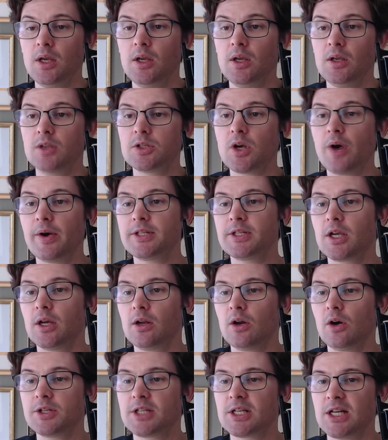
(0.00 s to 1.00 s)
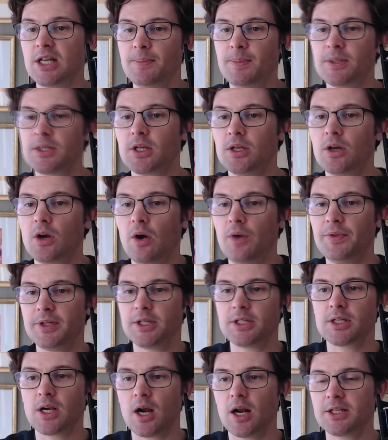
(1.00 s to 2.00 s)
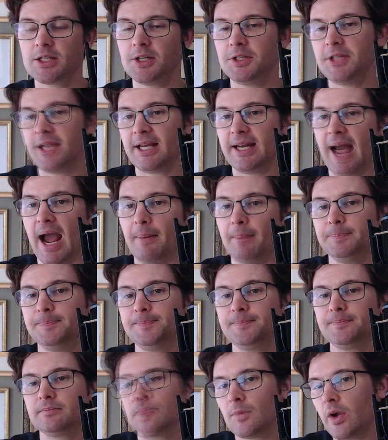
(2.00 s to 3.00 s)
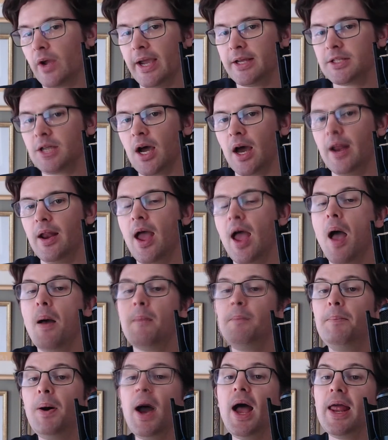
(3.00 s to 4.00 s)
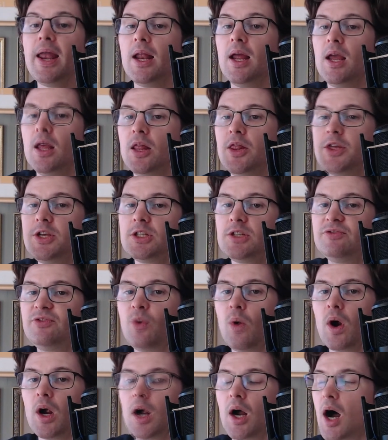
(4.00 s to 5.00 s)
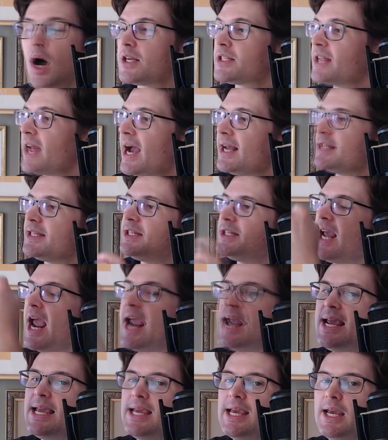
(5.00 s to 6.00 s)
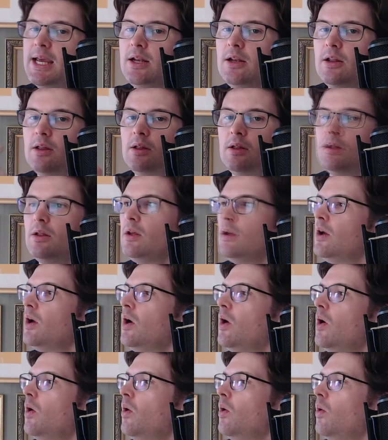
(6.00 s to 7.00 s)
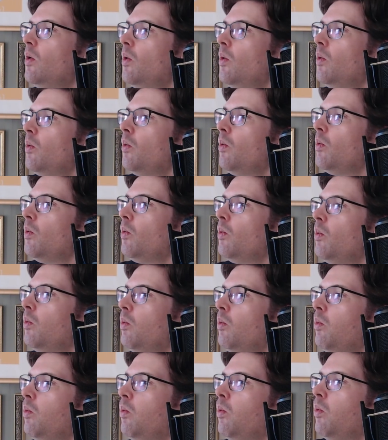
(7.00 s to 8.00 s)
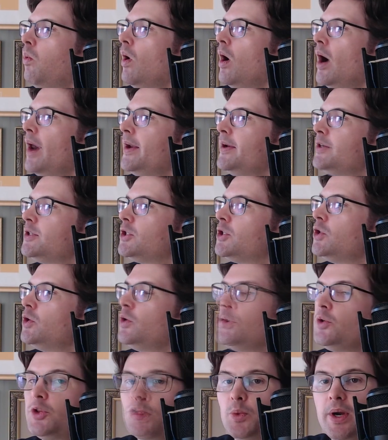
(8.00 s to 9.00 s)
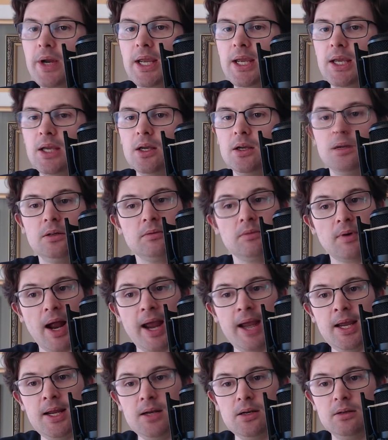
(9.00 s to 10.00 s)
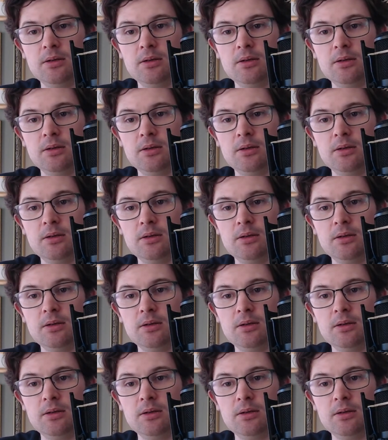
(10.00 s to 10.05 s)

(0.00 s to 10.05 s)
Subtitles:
So it's going to go sleep. It's going to go on the discard. It's going to take a nap. Okay, it's gone. But this 4-cost has taken 1, 2, 3, right?